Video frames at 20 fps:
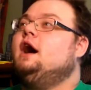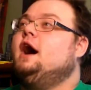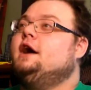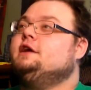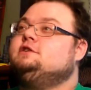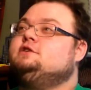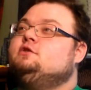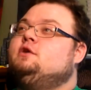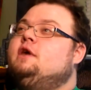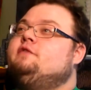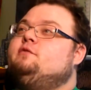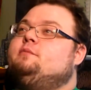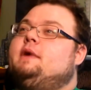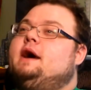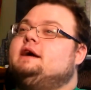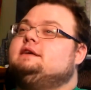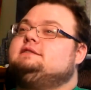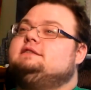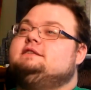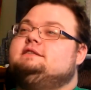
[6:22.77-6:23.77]
I do have a
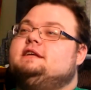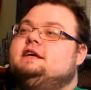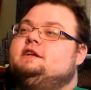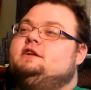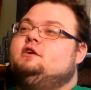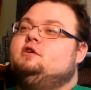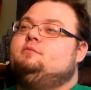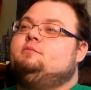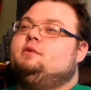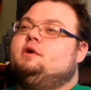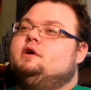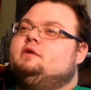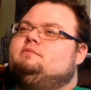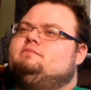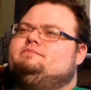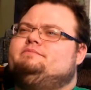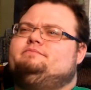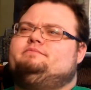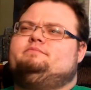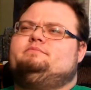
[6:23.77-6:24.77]
box Nintendo, but
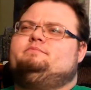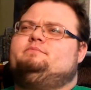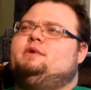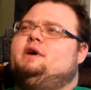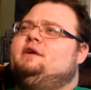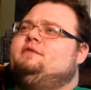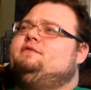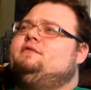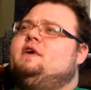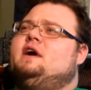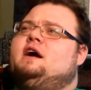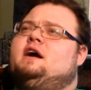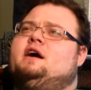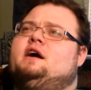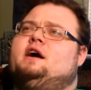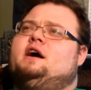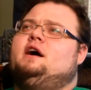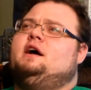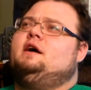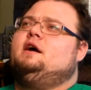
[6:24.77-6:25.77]
by
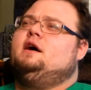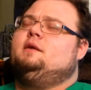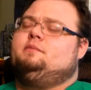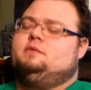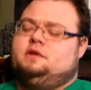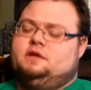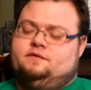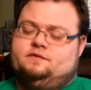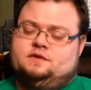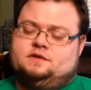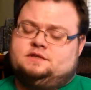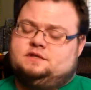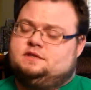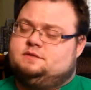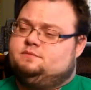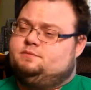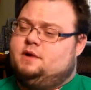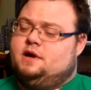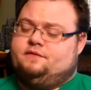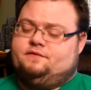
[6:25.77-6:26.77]
far, I believe this
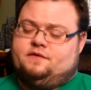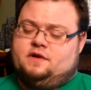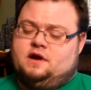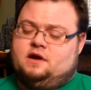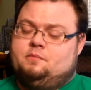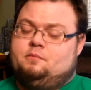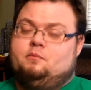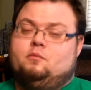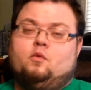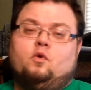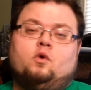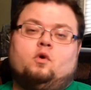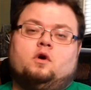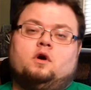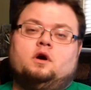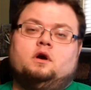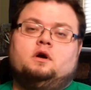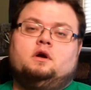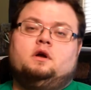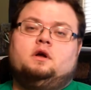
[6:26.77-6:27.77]
is by far
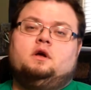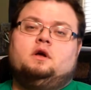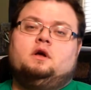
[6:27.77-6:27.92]
more